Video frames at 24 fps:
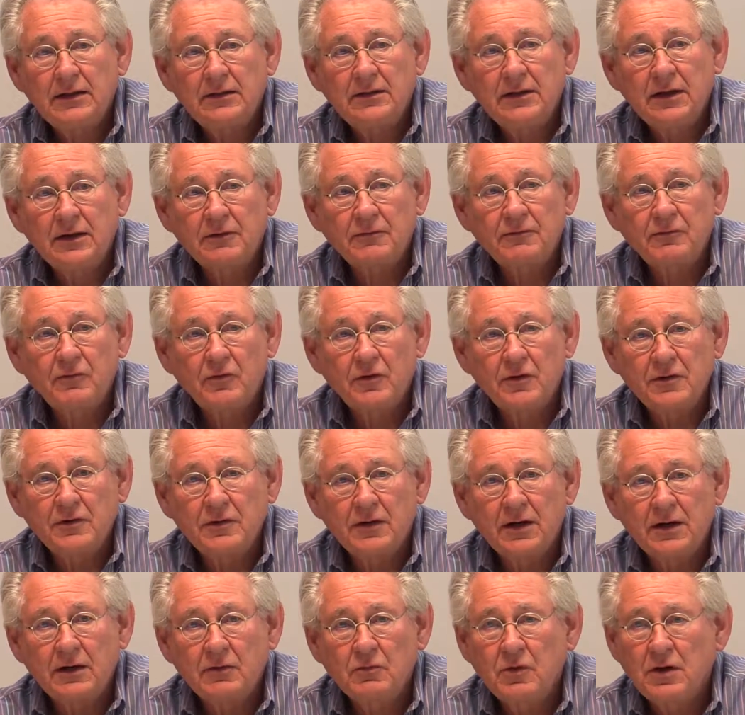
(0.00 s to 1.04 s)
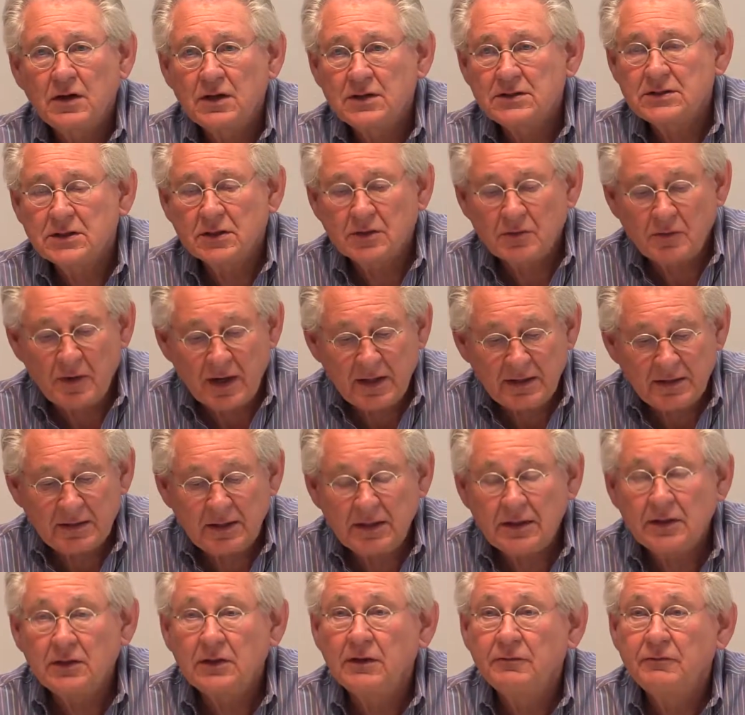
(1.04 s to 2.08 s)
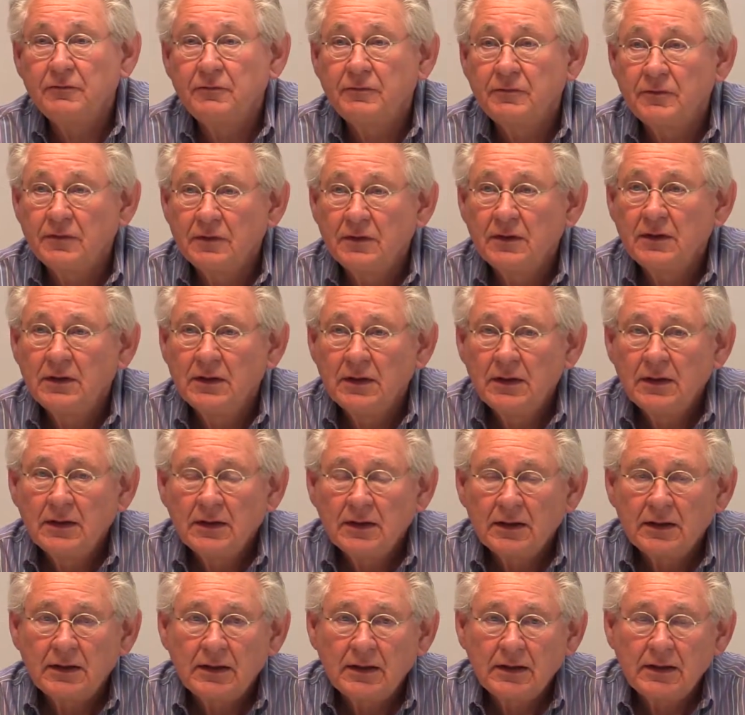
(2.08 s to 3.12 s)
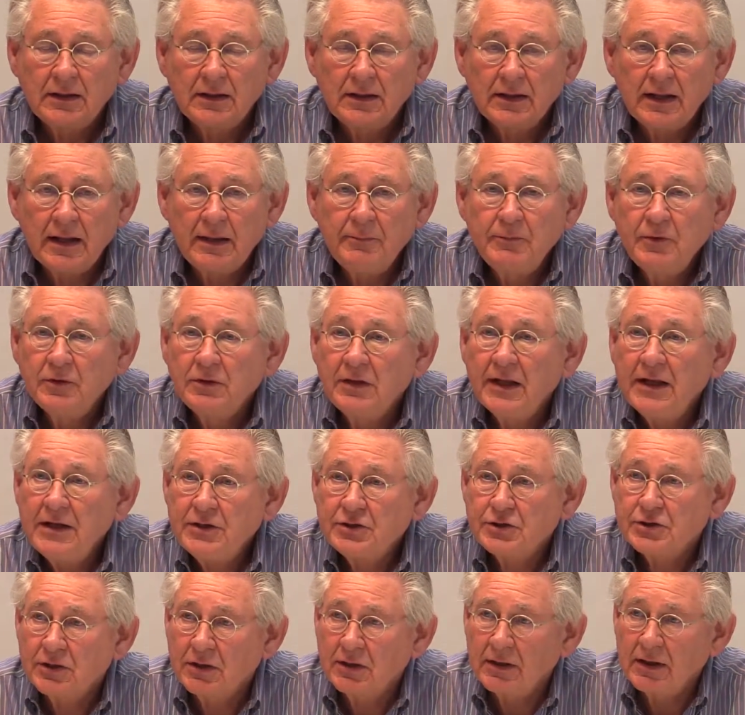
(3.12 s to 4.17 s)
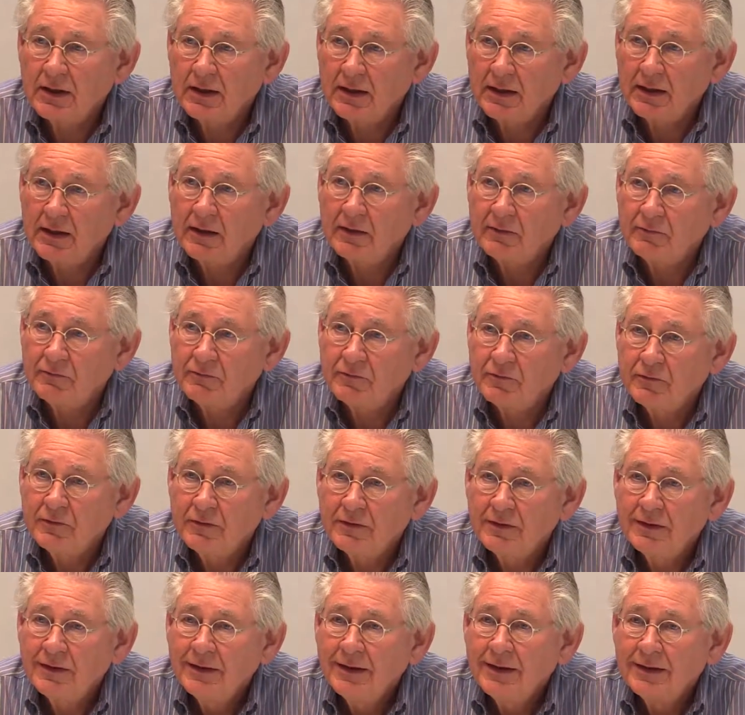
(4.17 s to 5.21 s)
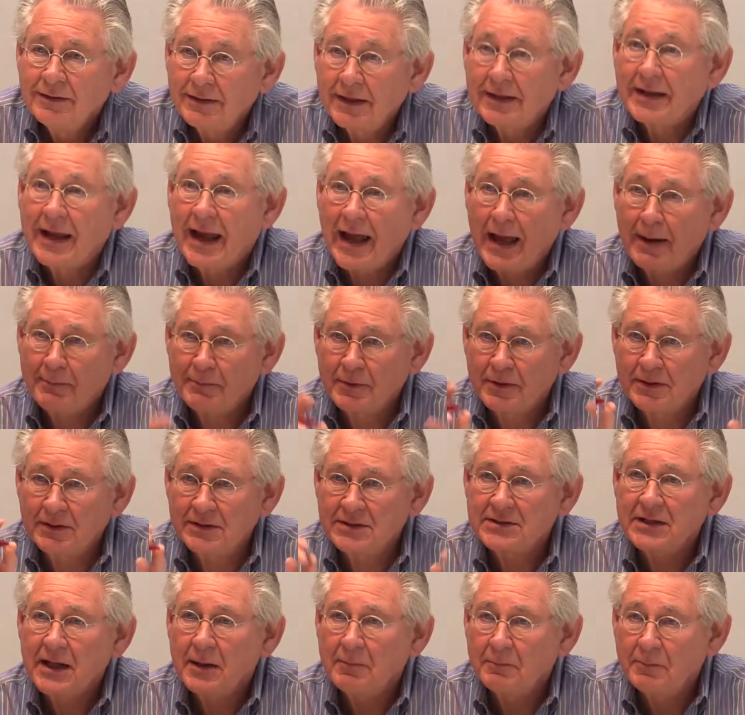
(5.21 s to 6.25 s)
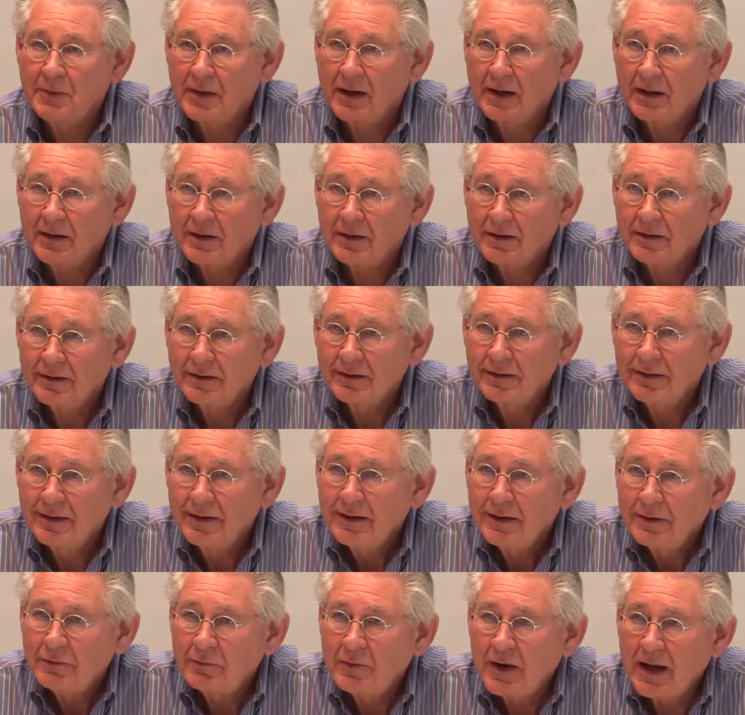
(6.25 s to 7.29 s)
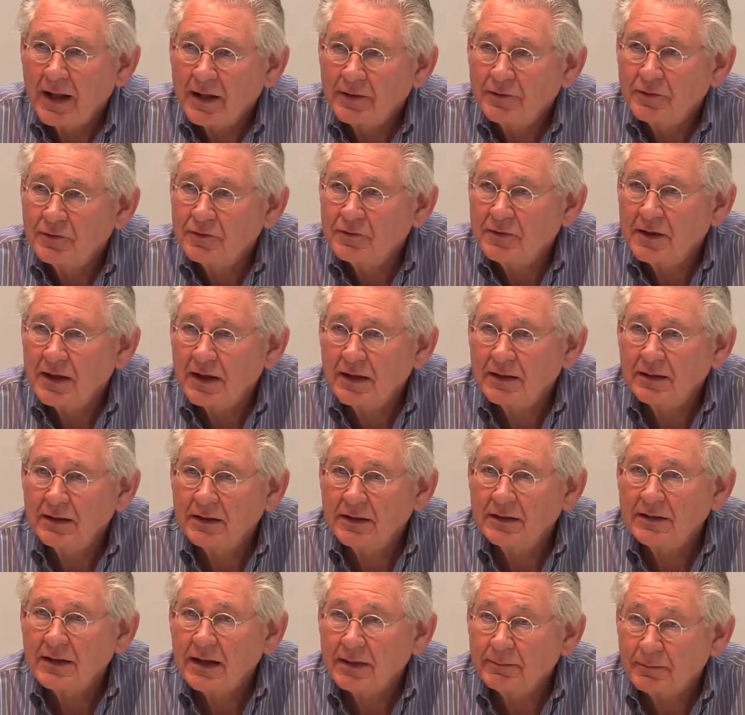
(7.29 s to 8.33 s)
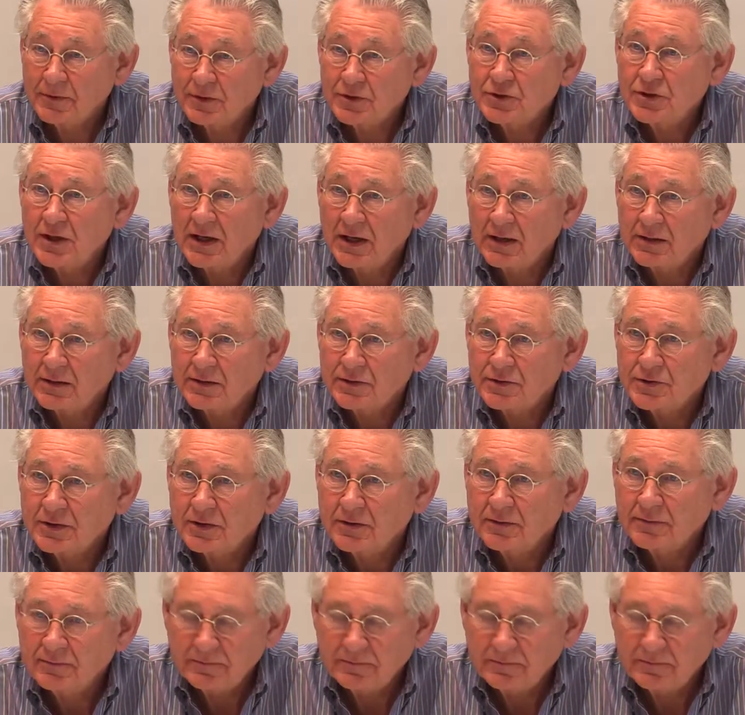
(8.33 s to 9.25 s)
Therefore there was a great deal of emulation of the capitalist empire rather than an attempt to challenge it.